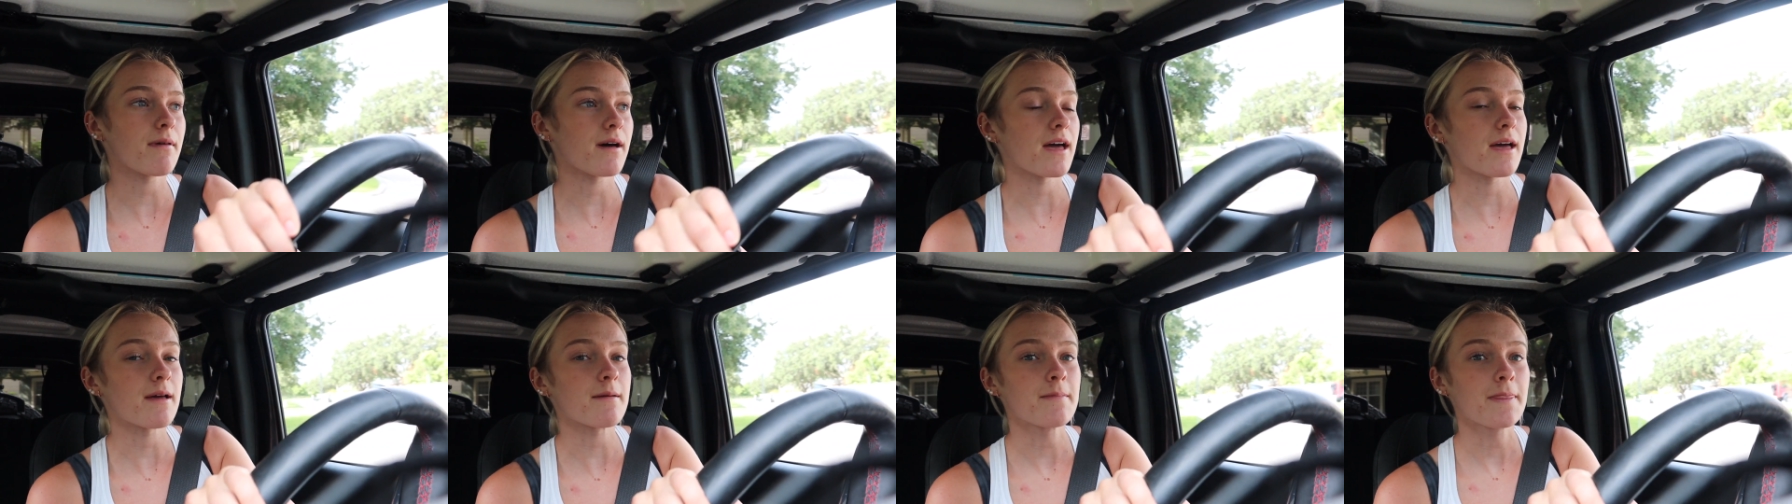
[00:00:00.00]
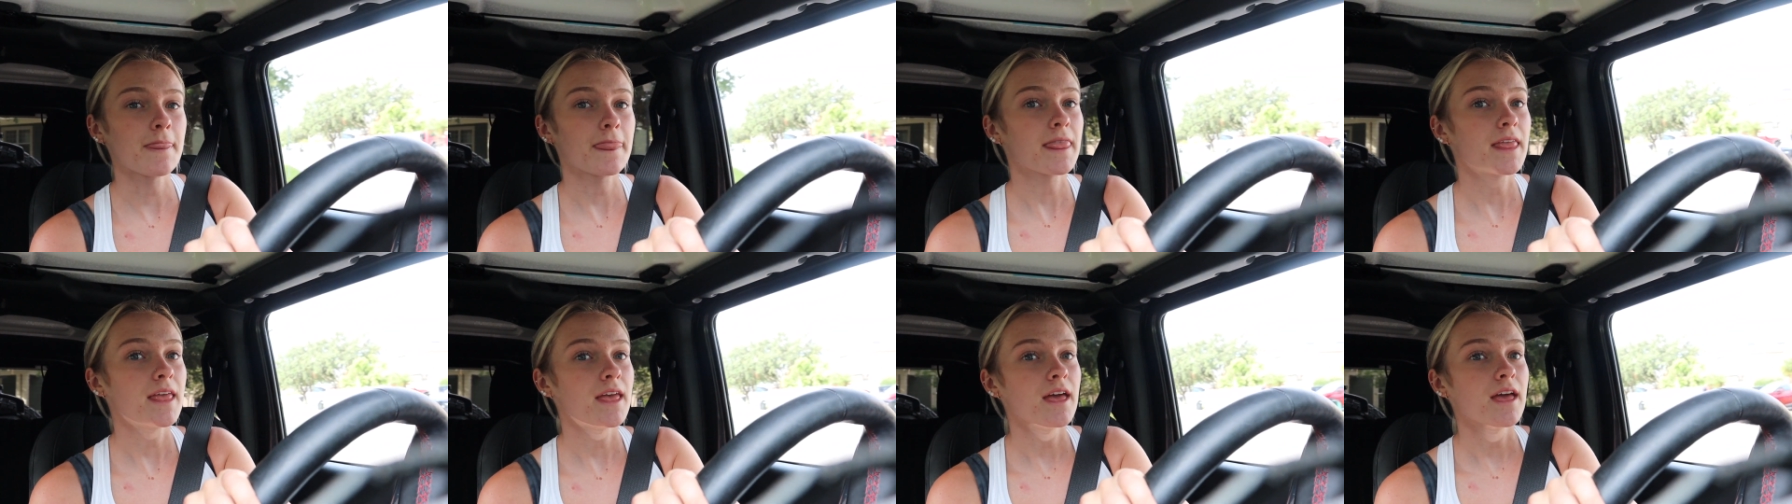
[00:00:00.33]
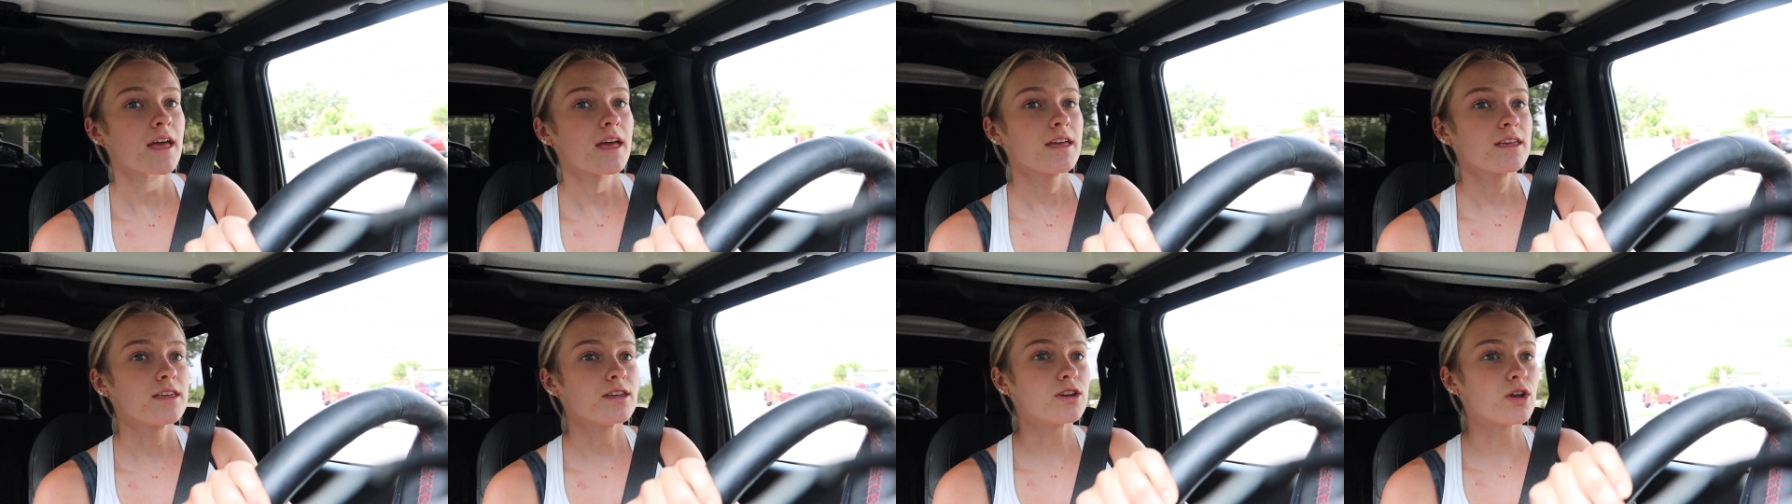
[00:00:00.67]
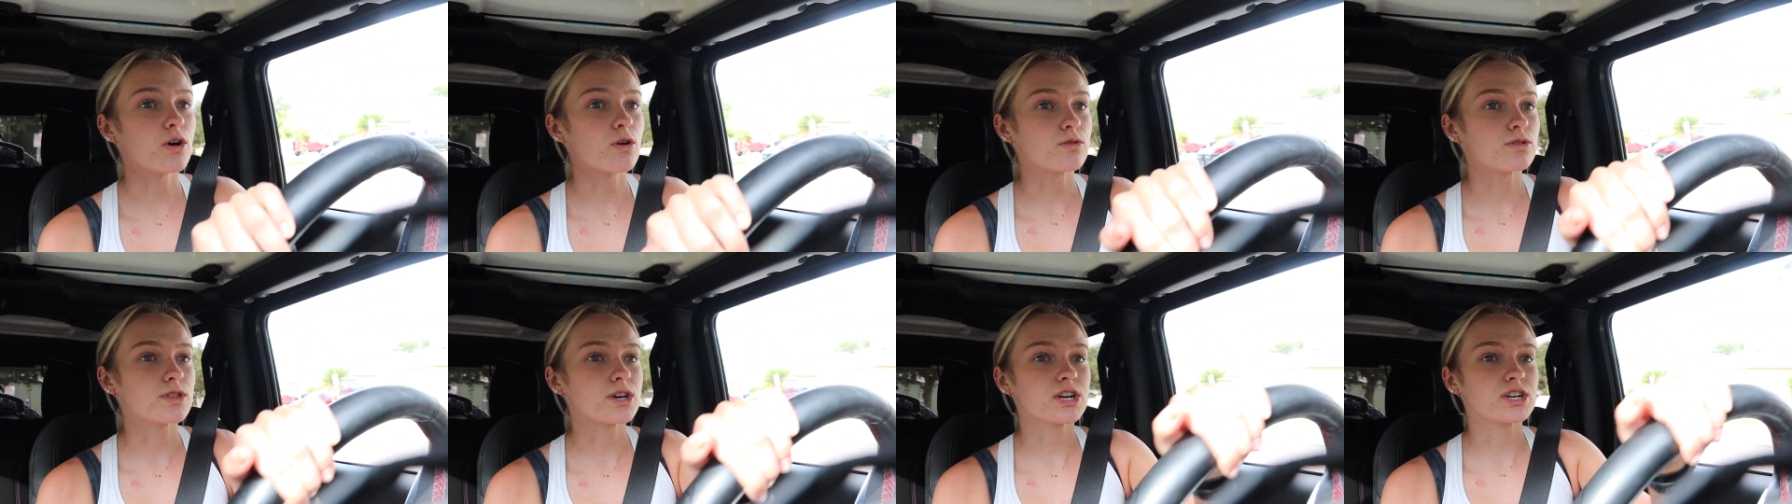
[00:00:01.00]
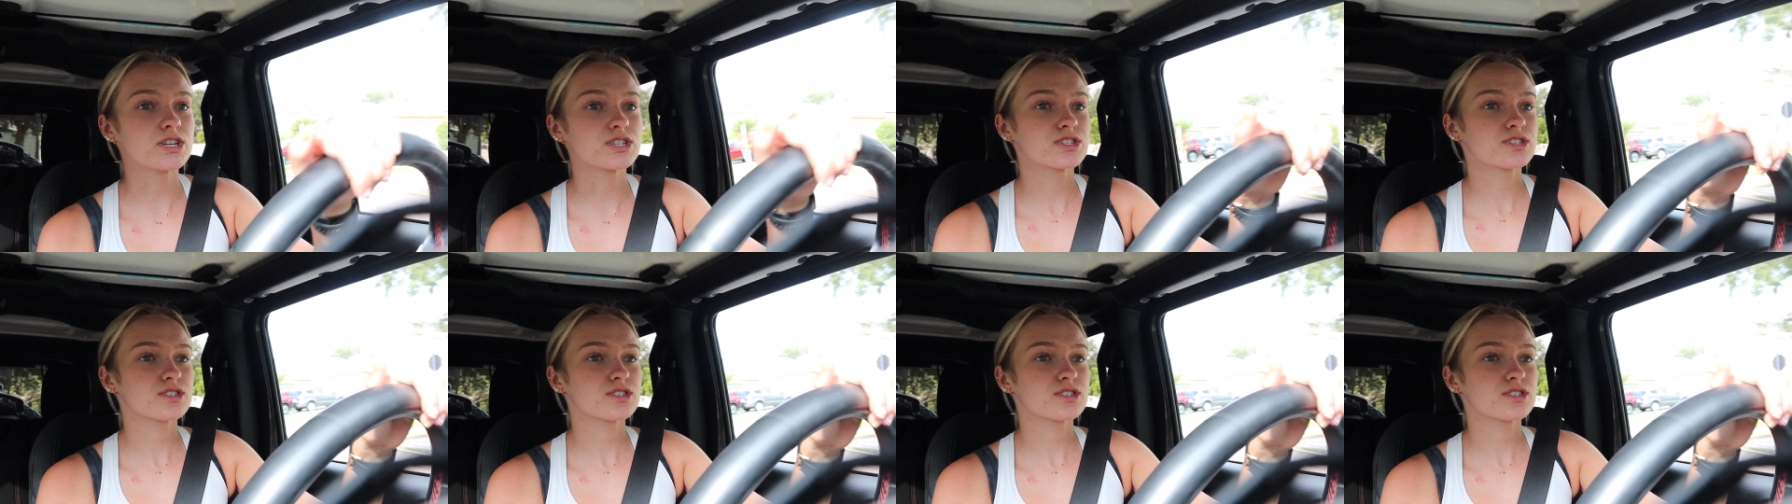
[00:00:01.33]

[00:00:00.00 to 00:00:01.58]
But you know, there's